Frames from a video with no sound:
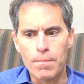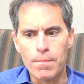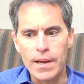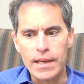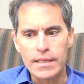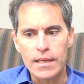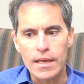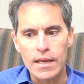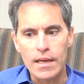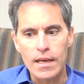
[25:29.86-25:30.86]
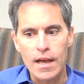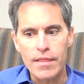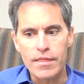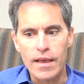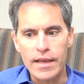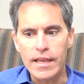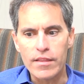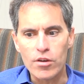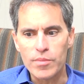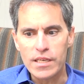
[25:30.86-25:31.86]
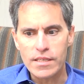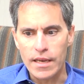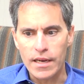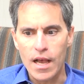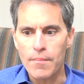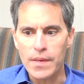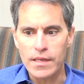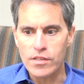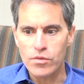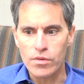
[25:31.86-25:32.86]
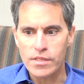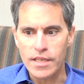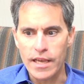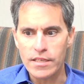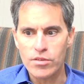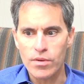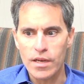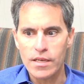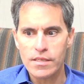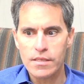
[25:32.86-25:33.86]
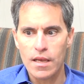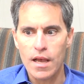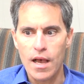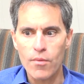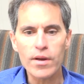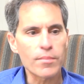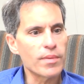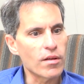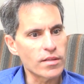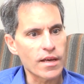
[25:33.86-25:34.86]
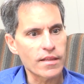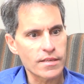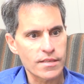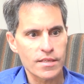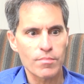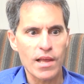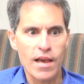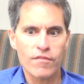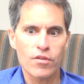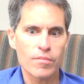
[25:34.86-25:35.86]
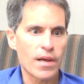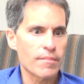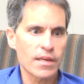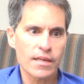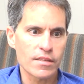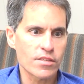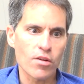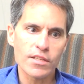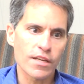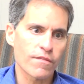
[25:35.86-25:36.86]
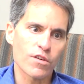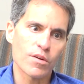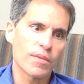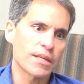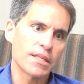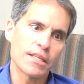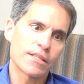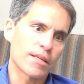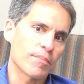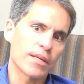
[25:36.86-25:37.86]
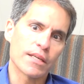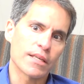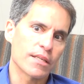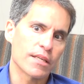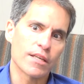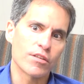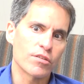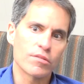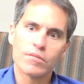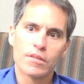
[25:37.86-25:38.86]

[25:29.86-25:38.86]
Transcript: But again, there will be a set of companies who will say to us, I want to build on this as a platform. I'm a consulting firm. I need somebody in